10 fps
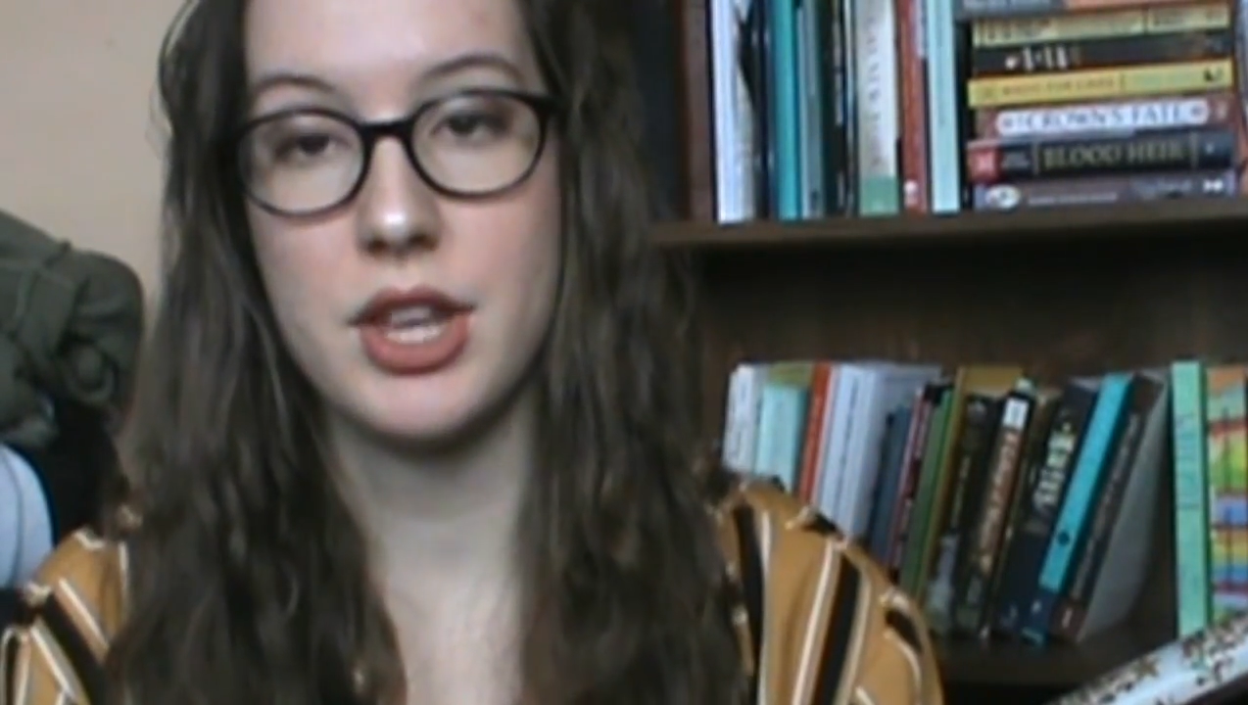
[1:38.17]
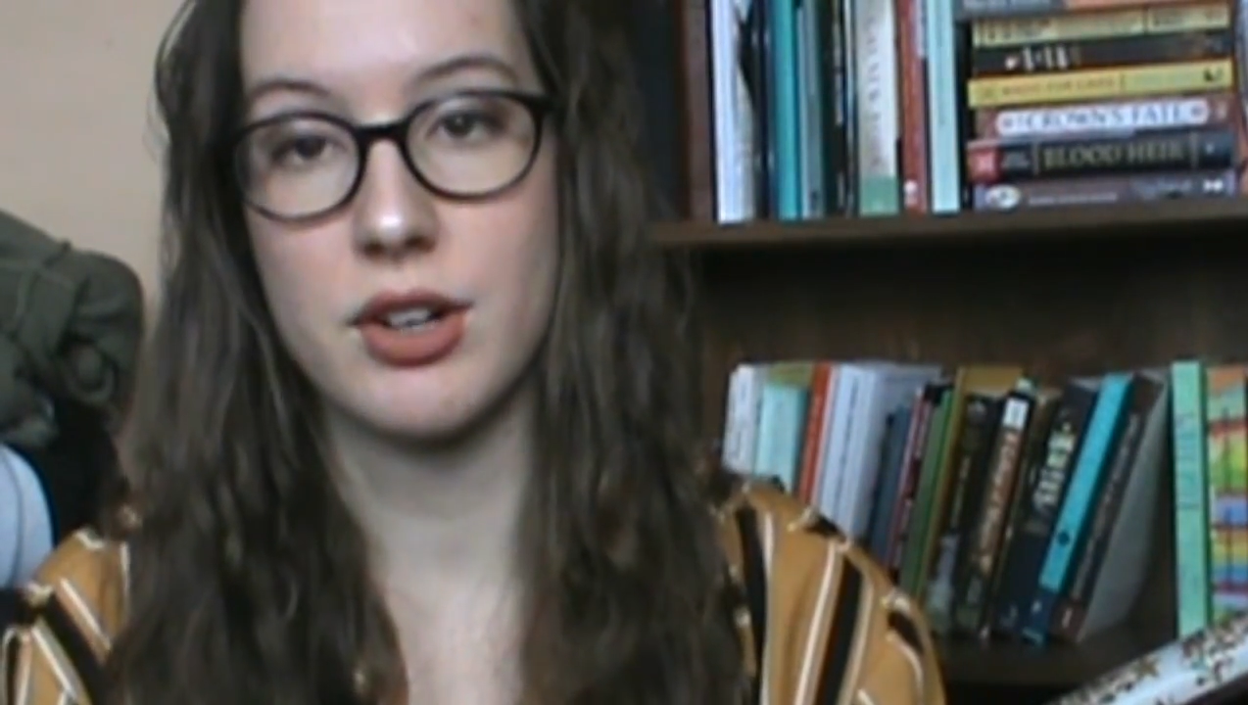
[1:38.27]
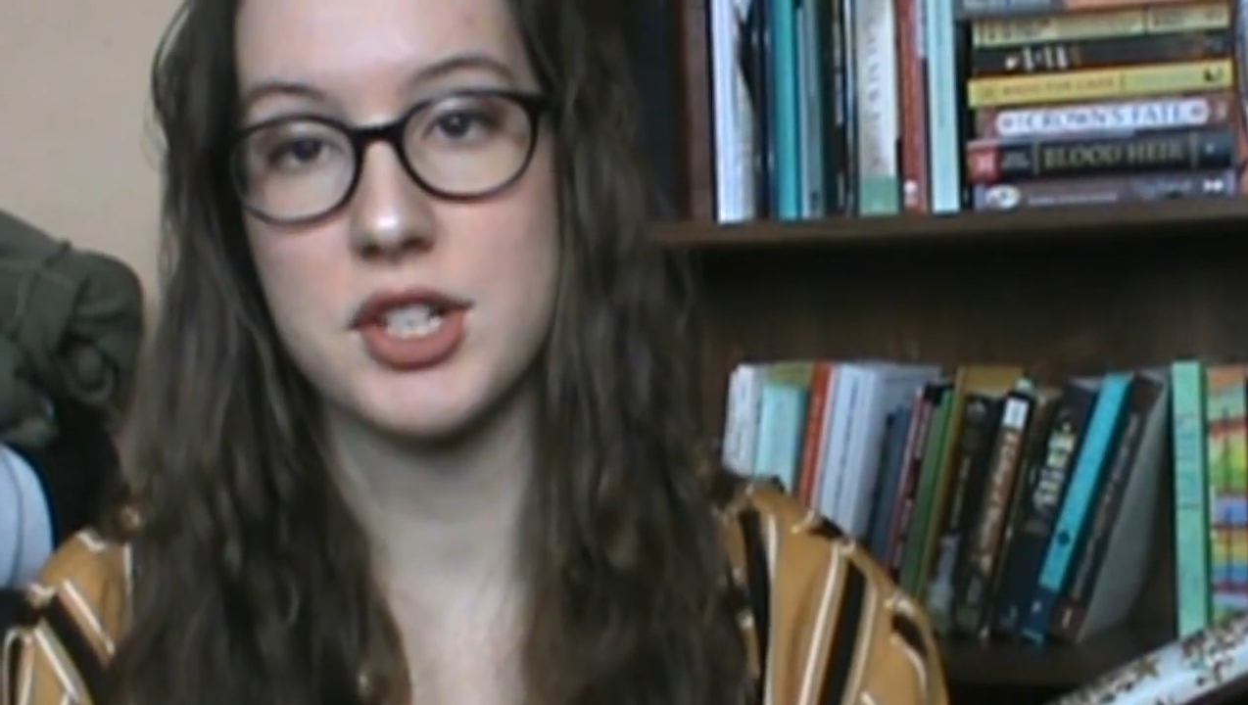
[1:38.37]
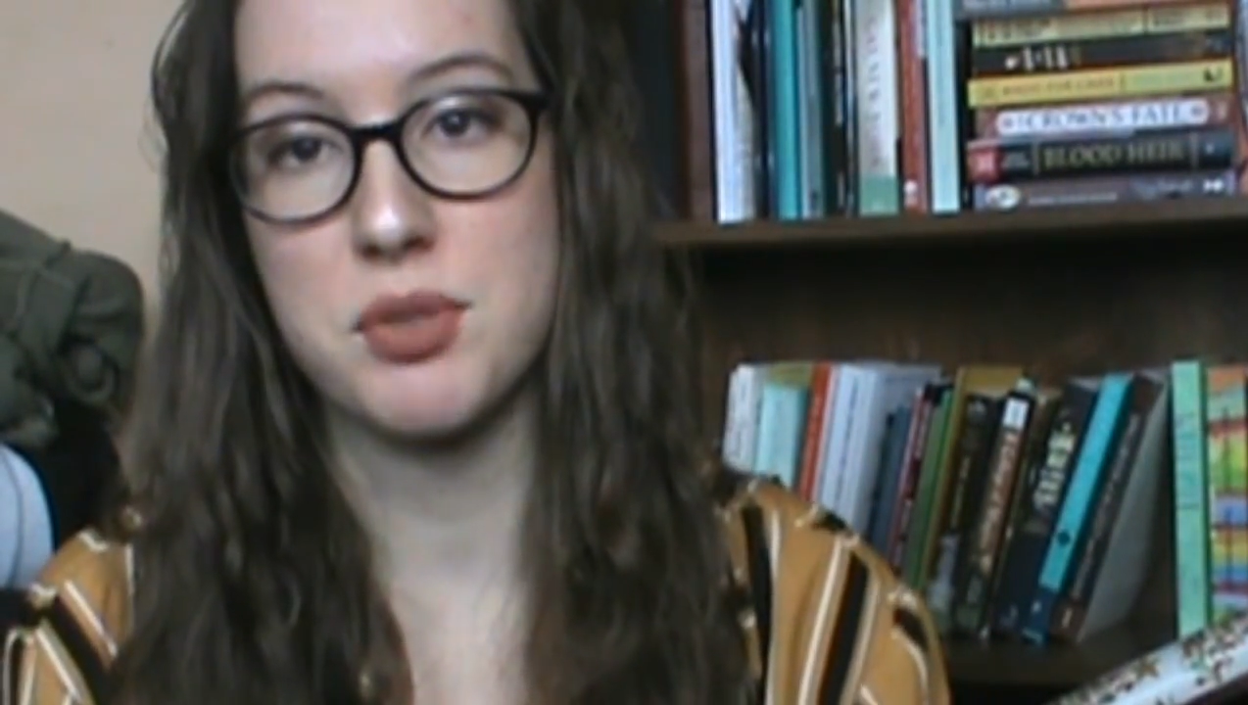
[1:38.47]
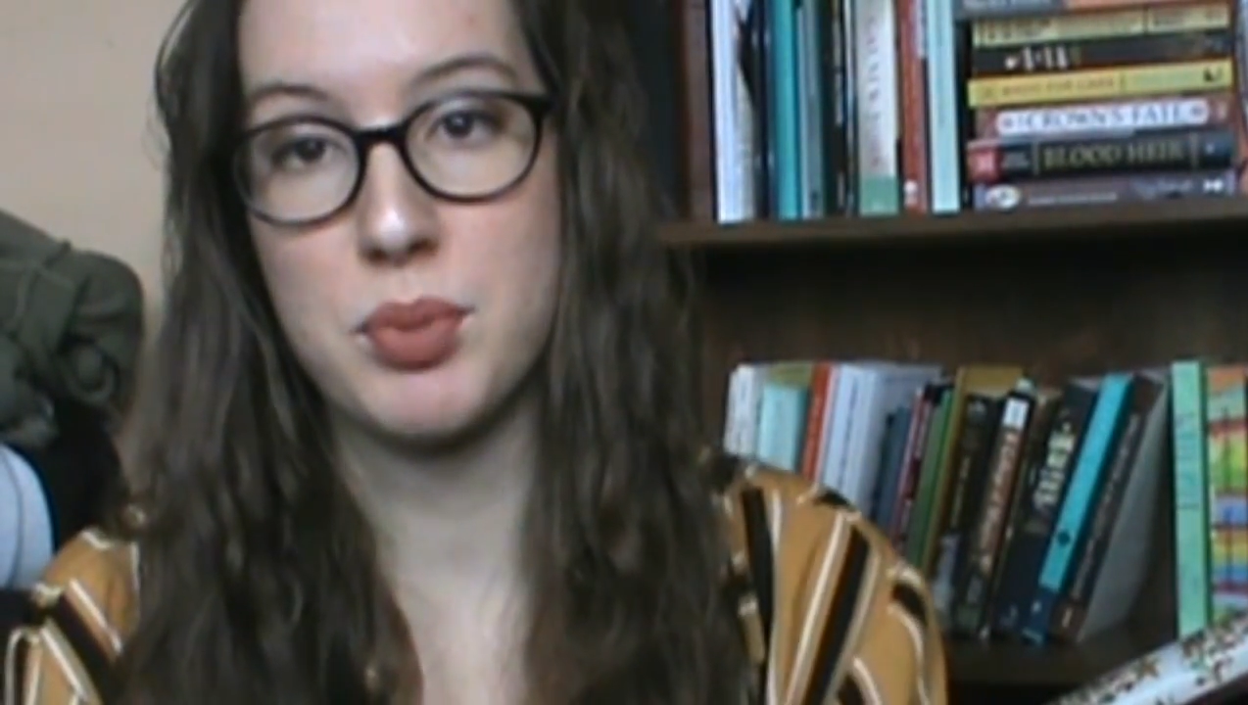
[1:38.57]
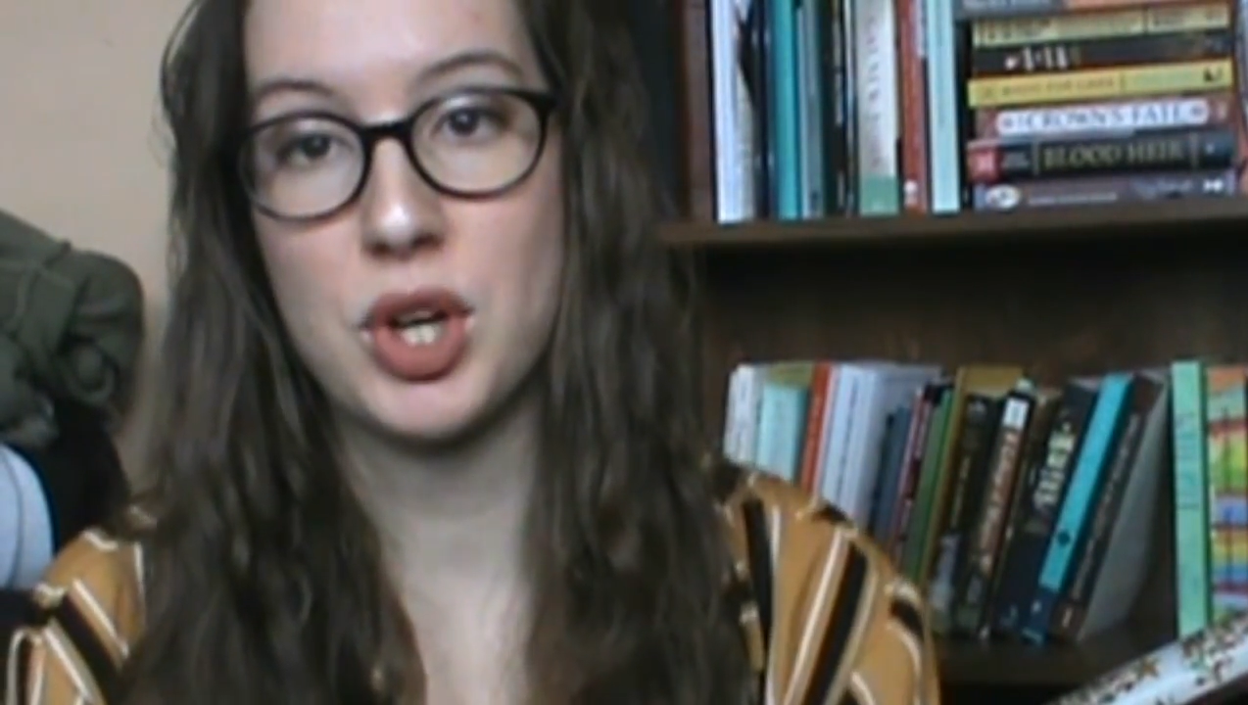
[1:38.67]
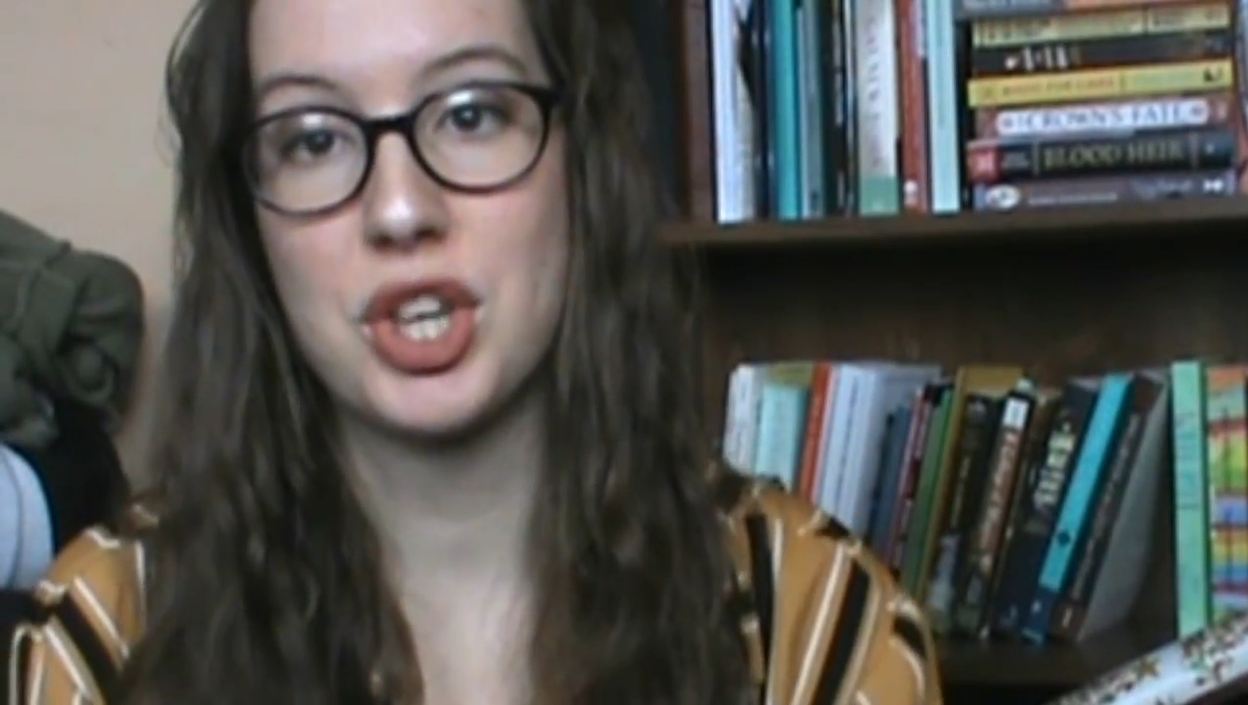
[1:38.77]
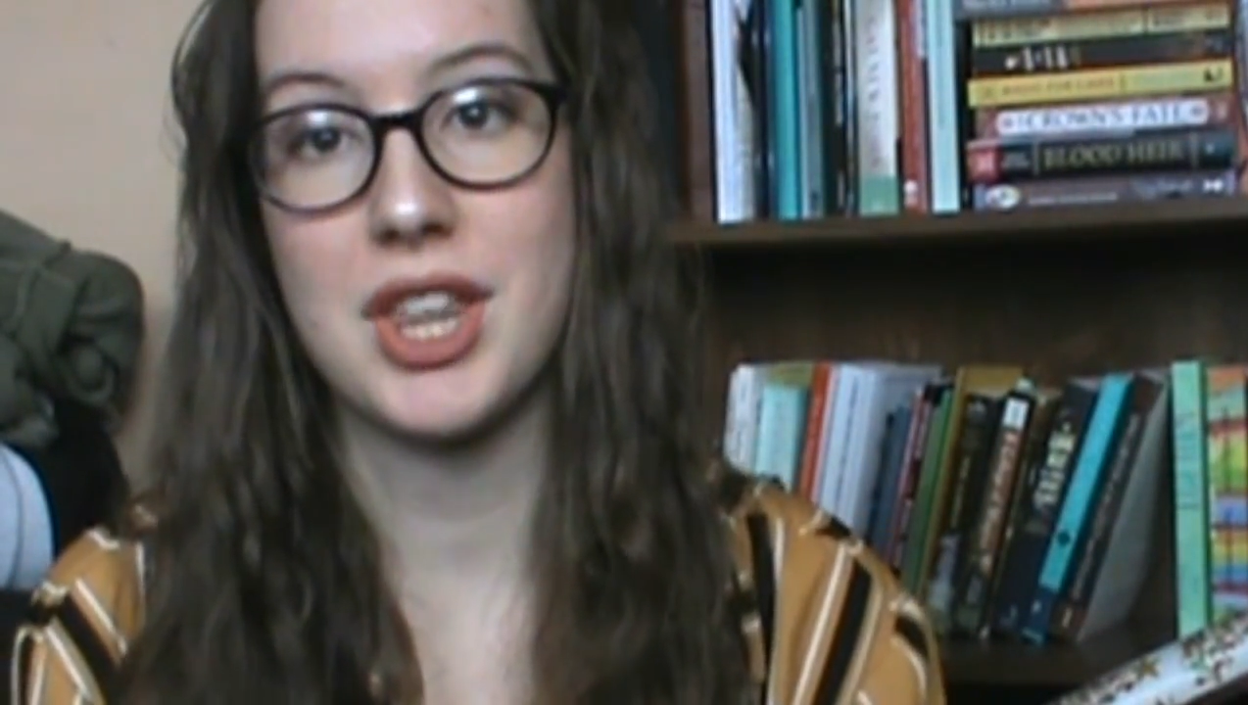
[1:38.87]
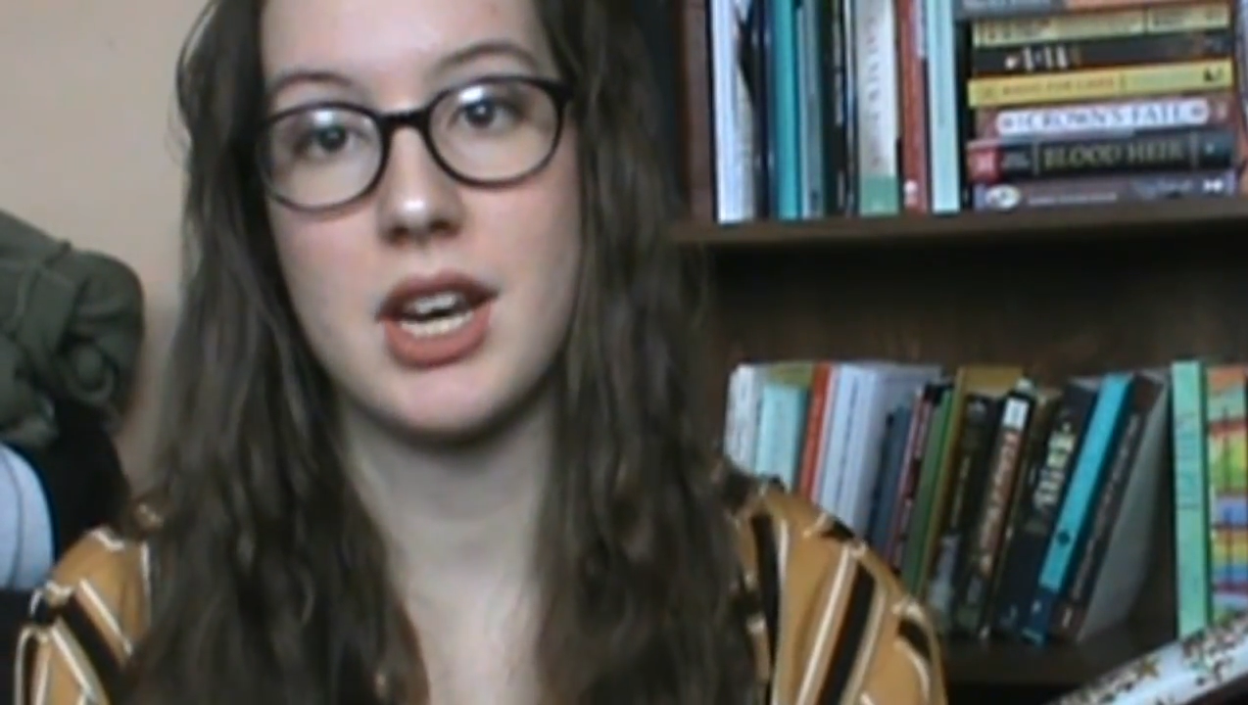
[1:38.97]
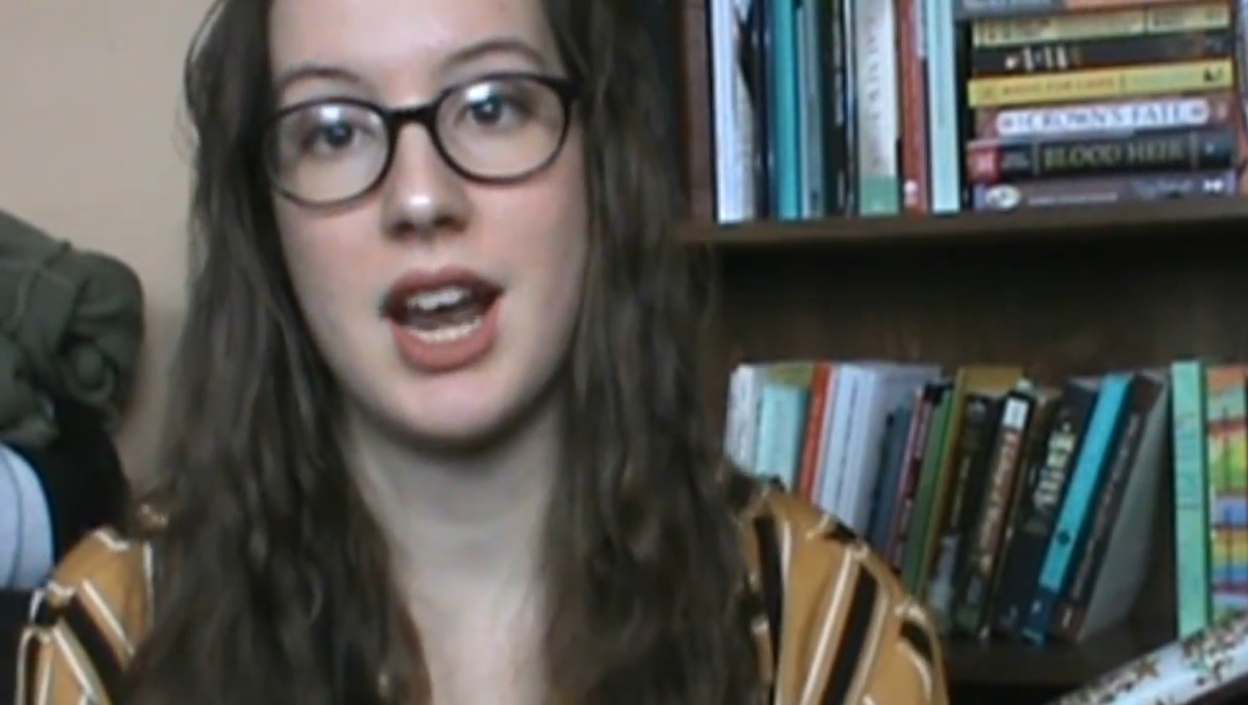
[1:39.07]
there is a
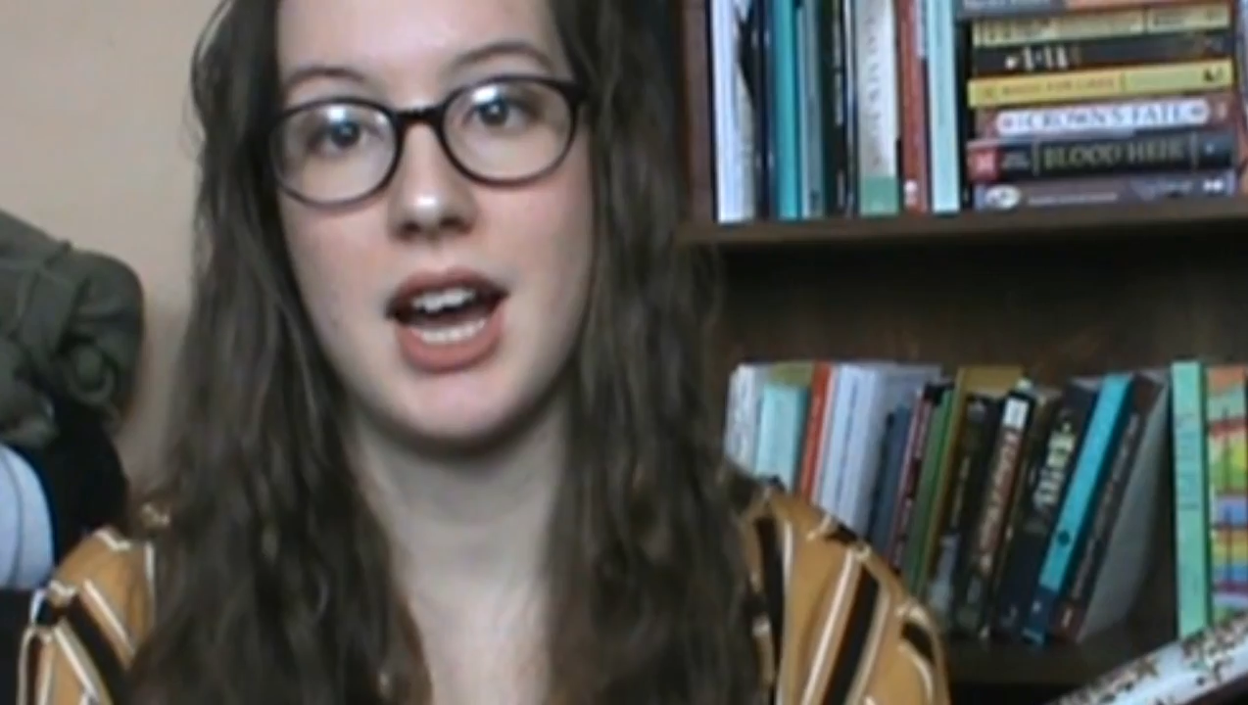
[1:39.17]
book that